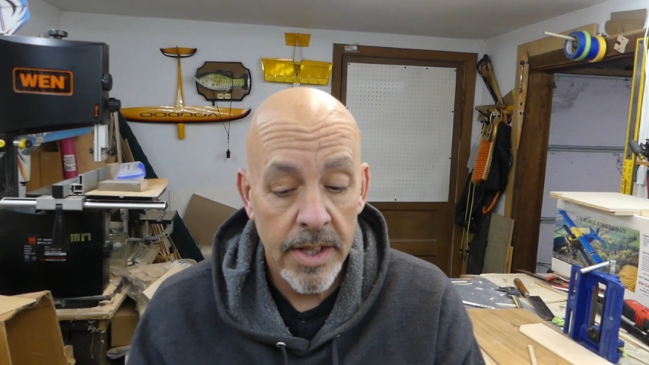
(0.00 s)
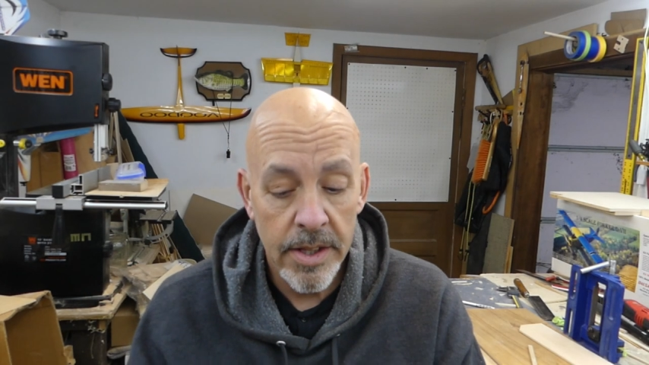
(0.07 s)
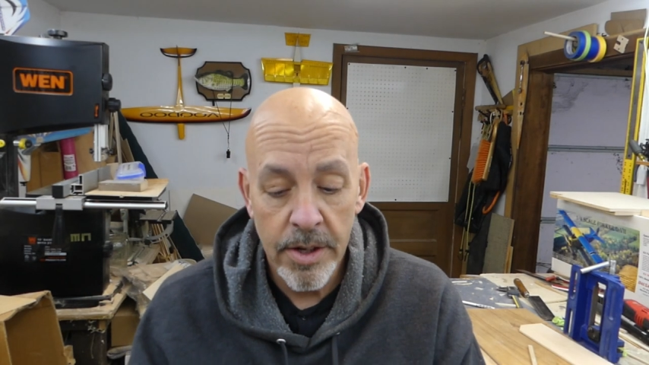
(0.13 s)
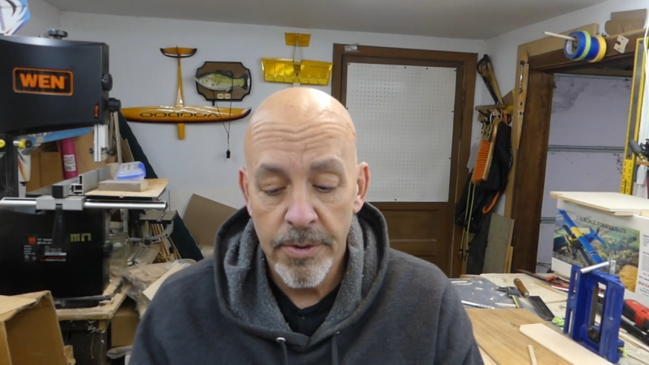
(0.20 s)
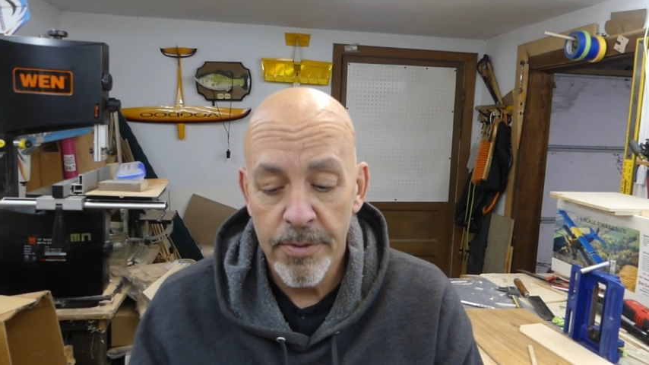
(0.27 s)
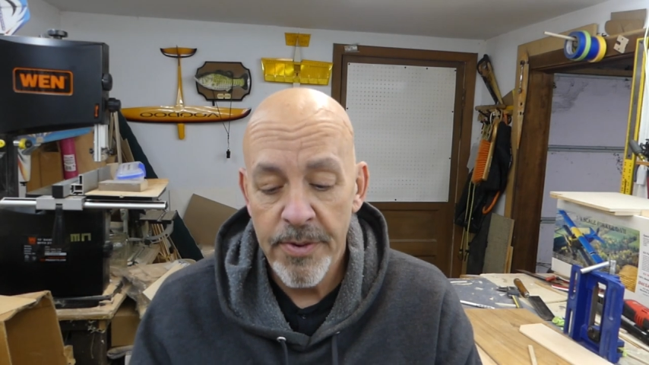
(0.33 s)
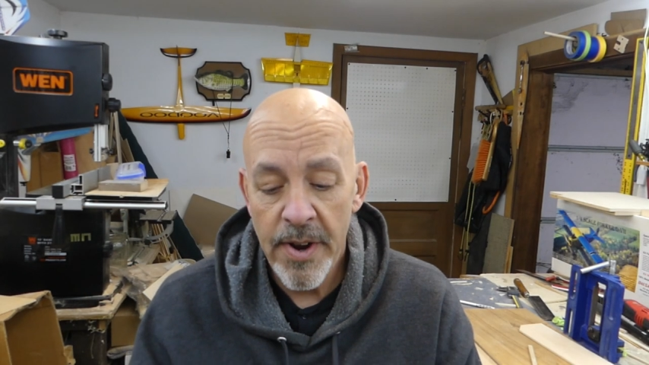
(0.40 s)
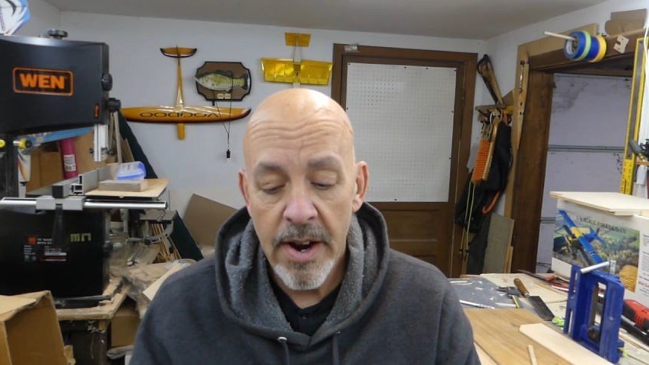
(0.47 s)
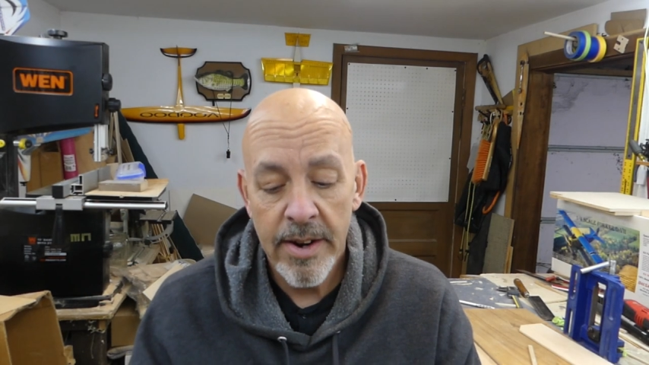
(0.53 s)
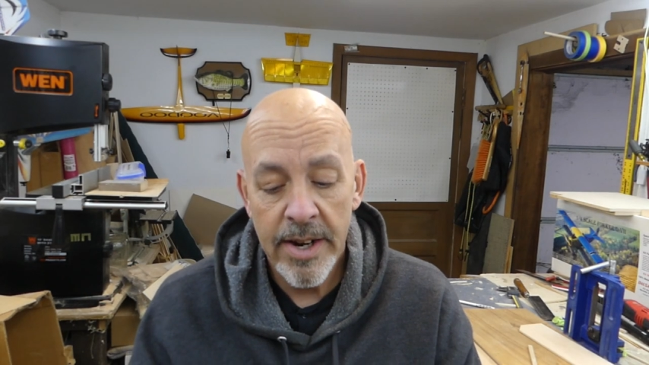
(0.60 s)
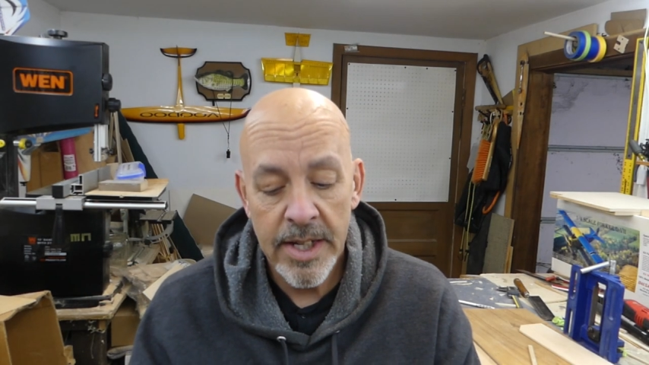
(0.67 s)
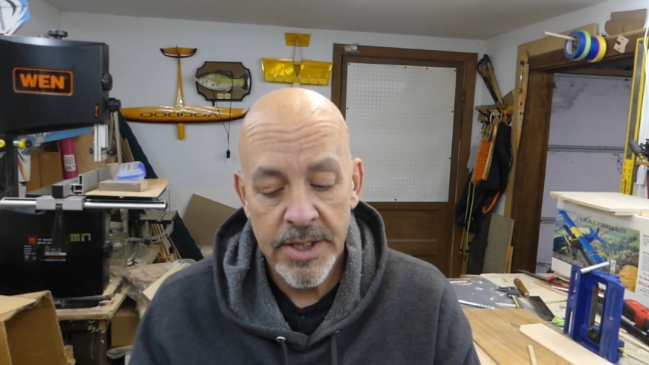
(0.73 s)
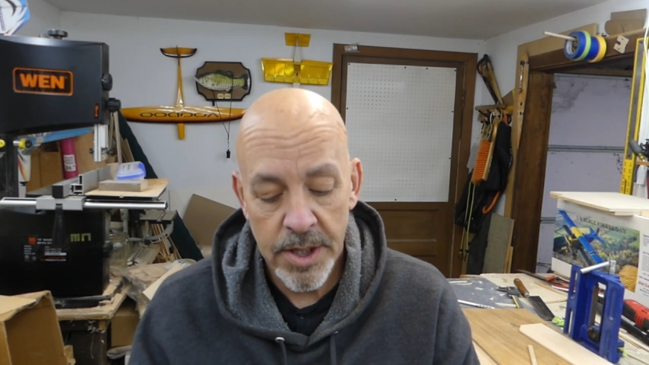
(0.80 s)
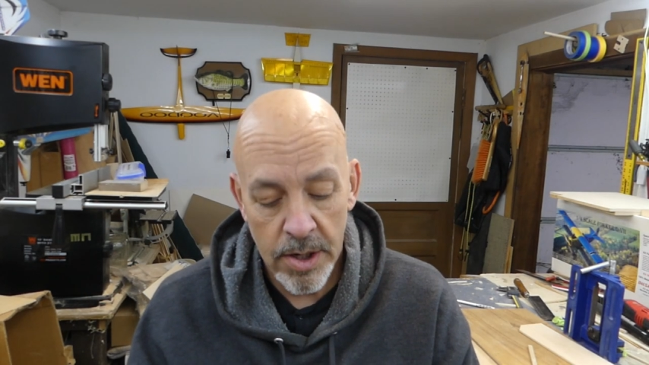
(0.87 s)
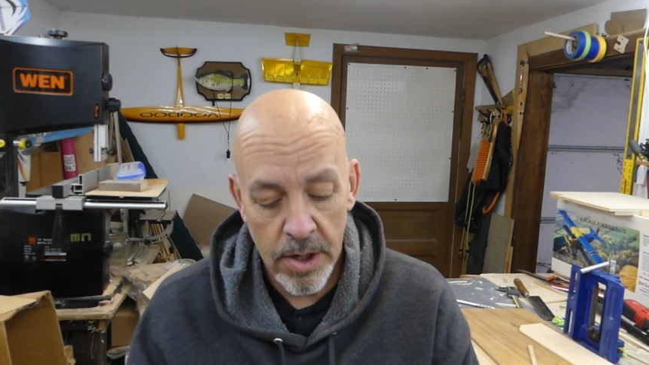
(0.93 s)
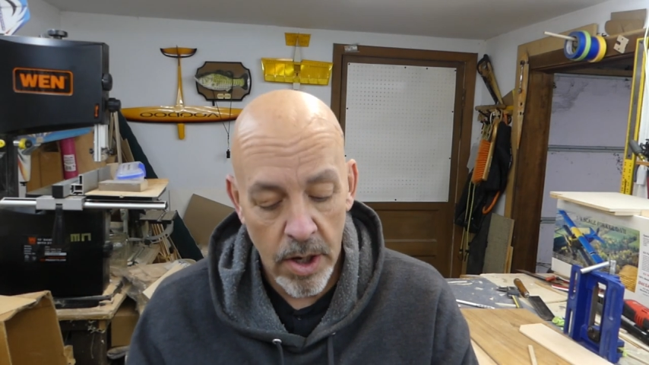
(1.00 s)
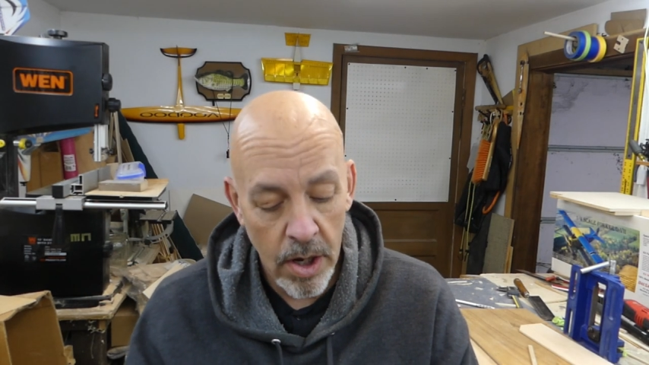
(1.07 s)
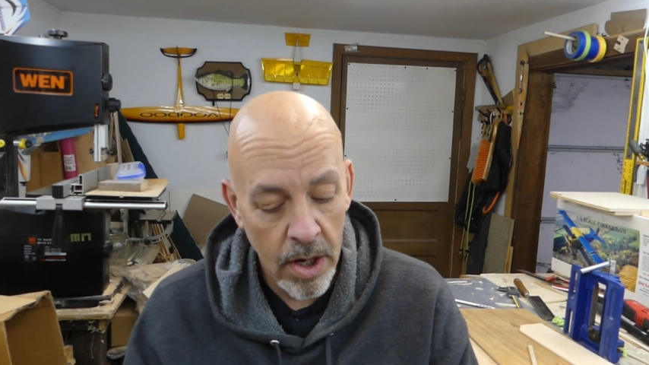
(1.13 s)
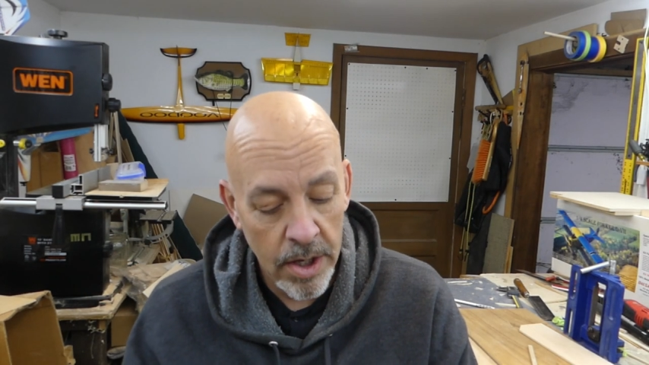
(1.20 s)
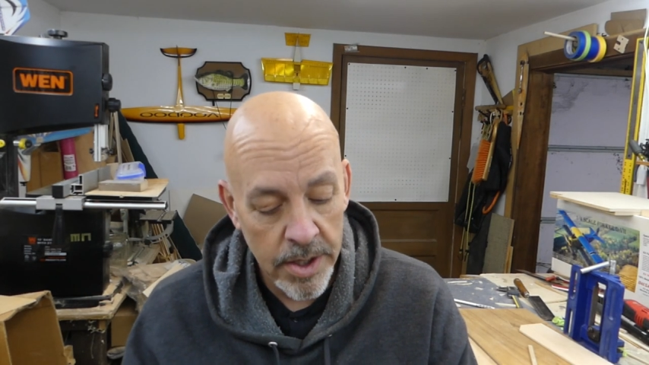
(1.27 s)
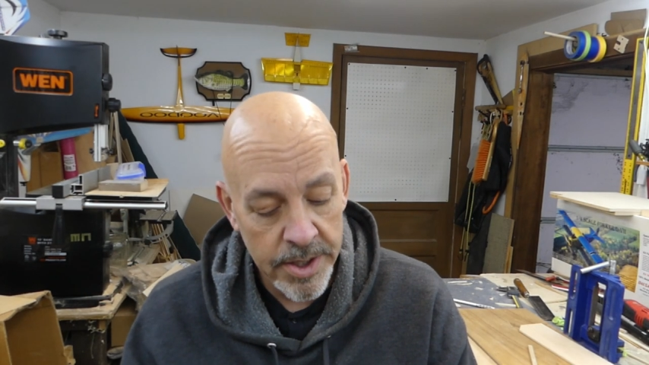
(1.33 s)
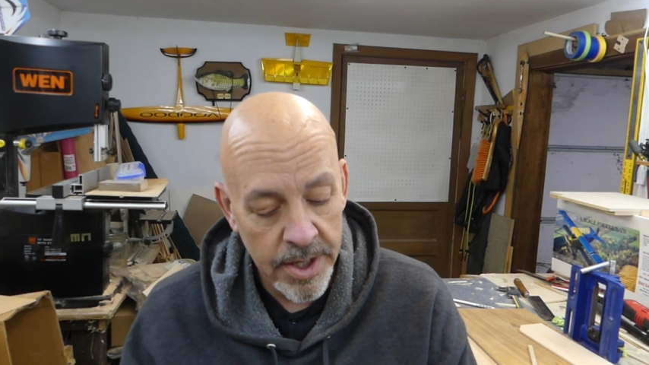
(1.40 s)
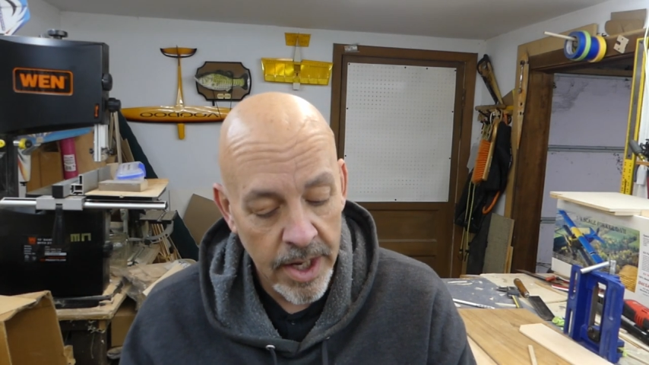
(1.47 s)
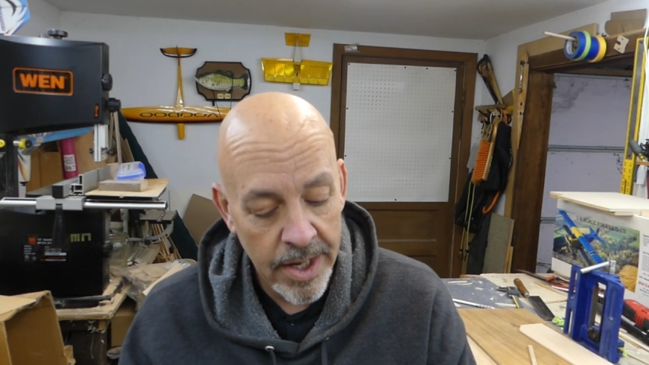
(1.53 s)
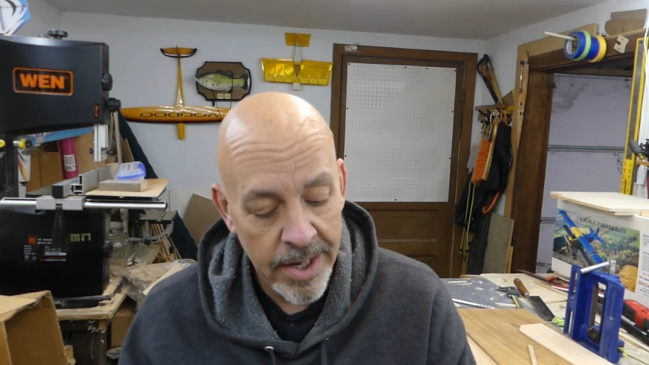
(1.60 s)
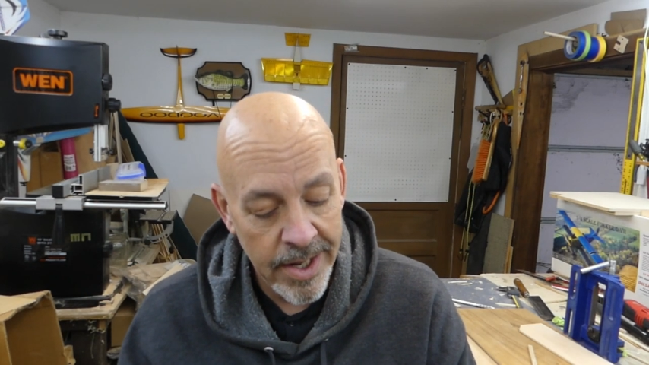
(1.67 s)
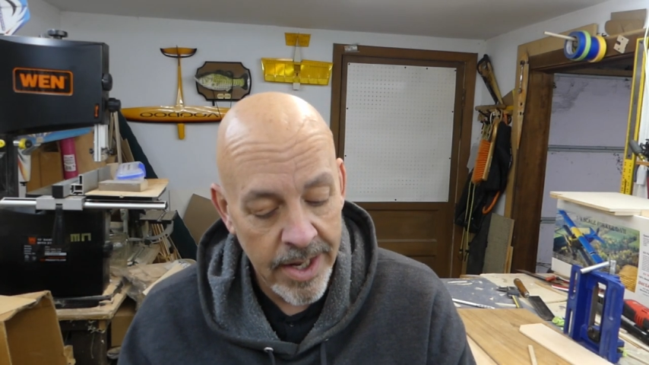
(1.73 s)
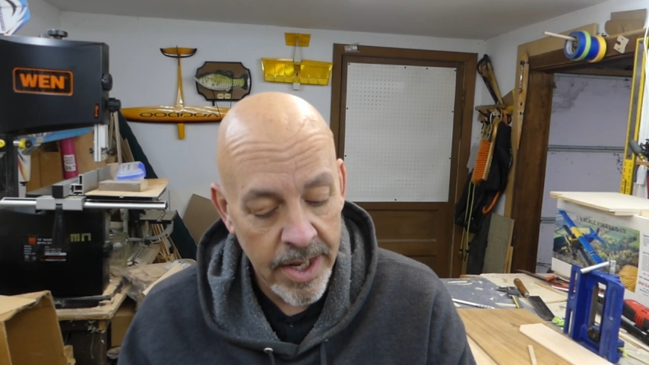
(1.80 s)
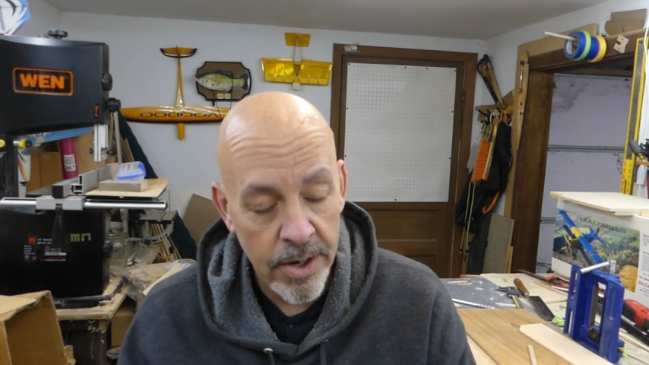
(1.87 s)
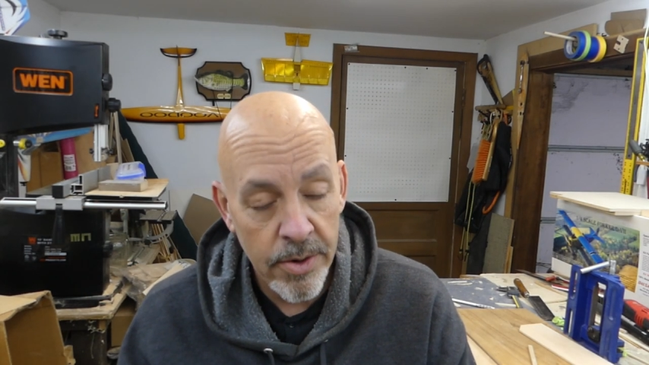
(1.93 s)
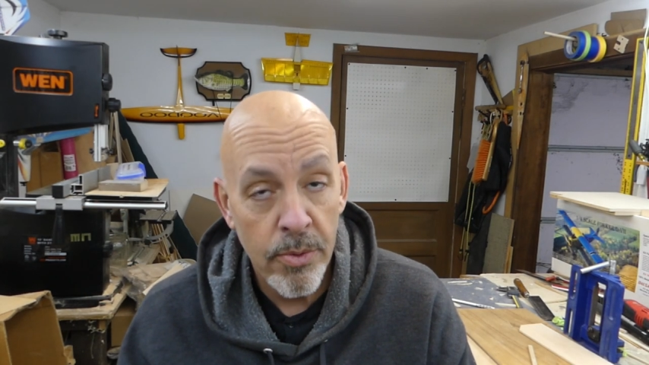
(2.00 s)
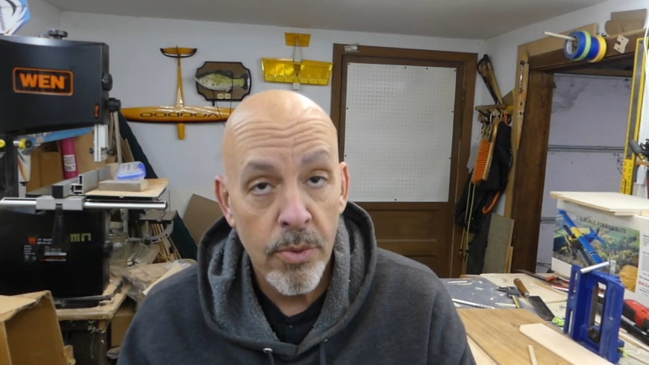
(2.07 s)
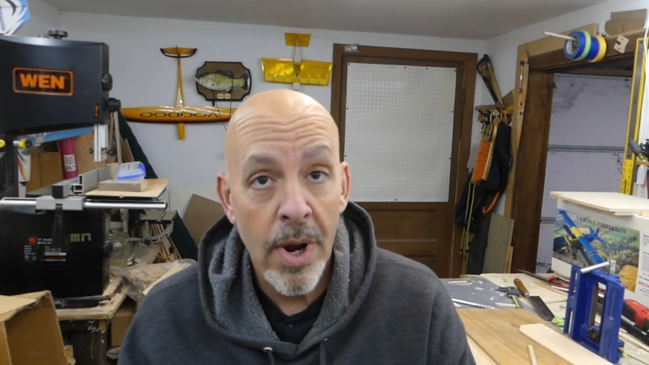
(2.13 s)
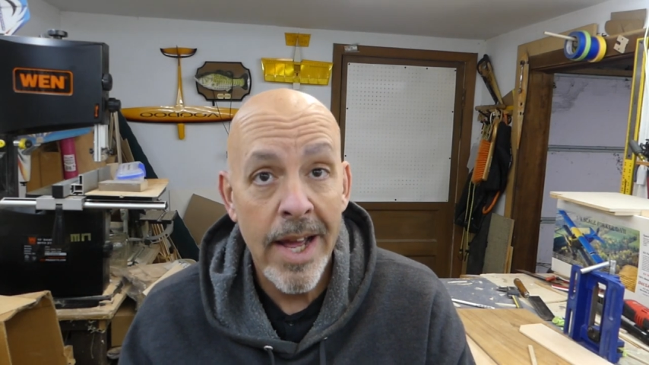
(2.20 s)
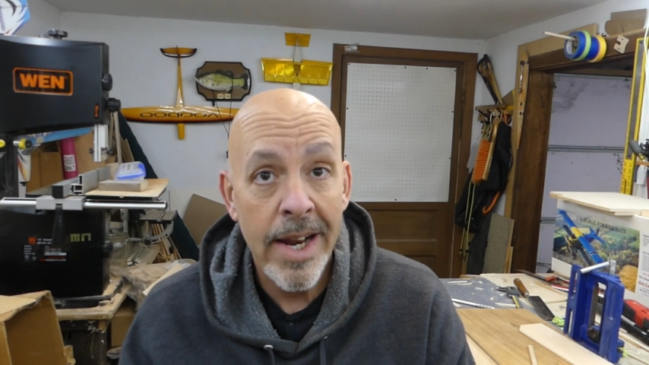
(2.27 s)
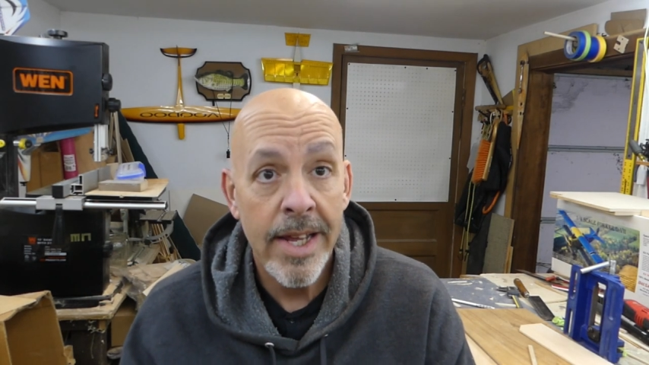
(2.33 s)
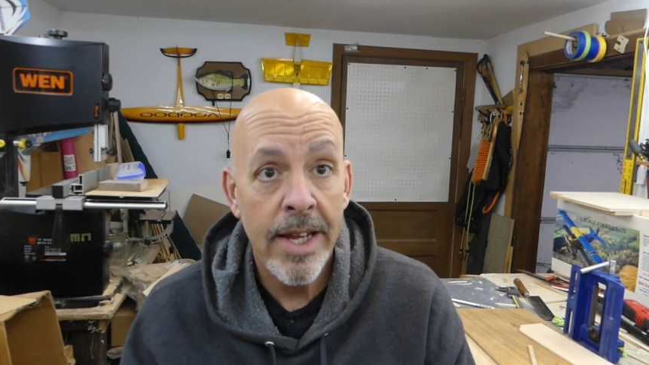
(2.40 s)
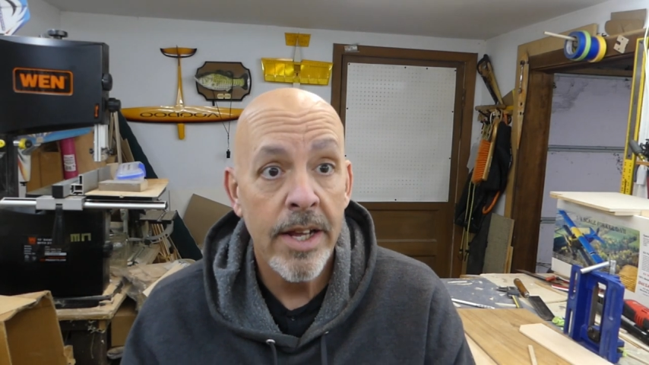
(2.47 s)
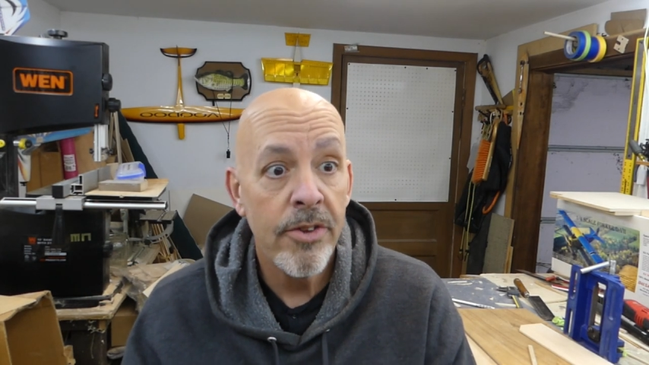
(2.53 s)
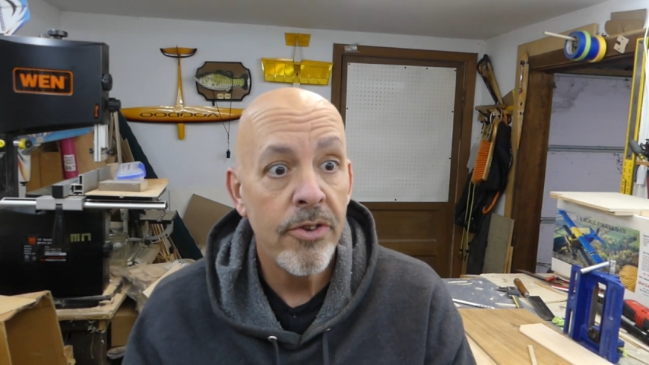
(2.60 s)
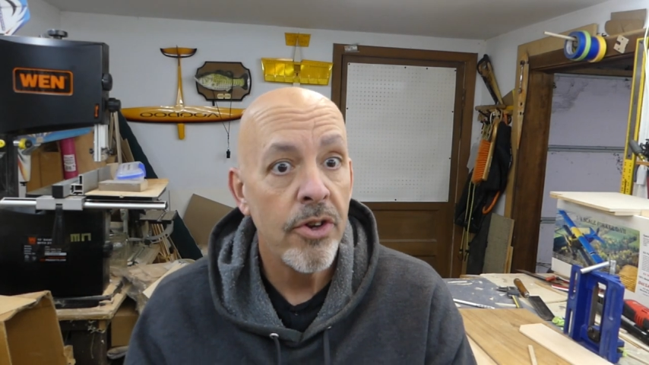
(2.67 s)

the little fairings are all done and ready